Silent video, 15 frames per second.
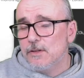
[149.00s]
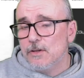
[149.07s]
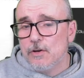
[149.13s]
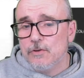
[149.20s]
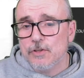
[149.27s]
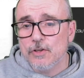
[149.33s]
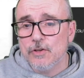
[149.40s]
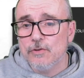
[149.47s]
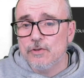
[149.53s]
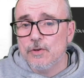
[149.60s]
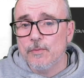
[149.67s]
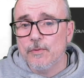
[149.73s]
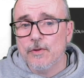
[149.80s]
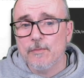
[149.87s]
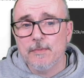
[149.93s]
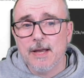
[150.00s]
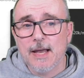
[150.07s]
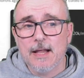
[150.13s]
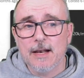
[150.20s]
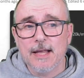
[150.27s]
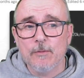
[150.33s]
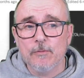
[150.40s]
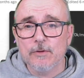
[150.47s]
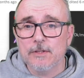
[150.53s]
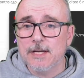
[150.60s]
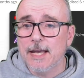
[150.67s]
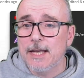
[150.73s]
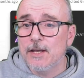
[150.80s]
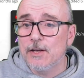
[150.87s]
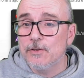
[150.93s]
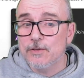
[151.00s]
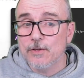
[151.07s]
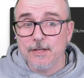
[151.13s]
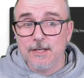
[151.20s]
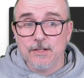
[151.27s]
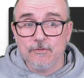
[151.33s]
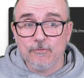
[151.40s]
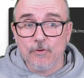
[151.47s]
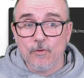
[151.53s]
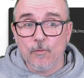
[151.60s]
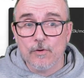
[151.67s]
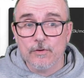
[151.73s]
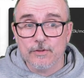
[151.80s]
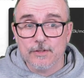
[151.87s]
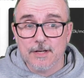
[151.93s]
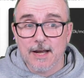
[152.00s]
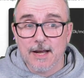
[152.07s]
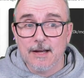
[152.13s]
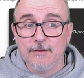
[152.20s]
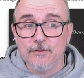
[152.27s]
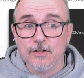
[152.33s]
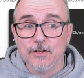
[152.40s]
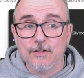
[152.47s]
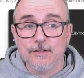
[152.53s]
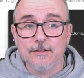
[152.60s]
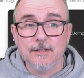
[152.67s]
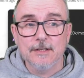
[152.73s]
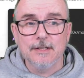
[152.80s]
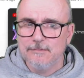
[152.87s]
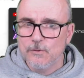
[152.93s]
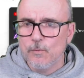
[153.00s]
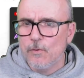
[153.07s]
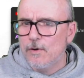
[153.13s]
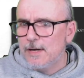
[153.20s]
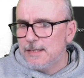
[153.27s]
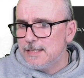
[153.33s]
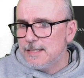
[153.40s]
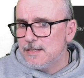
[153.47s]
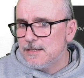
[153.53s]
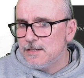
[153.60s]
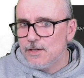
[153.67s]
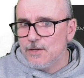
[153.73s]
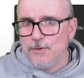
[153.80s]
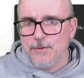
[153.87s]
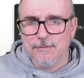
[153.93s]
go to YouTube thumbnail, it will take you. So these are all ones that I've done, one I didn't do.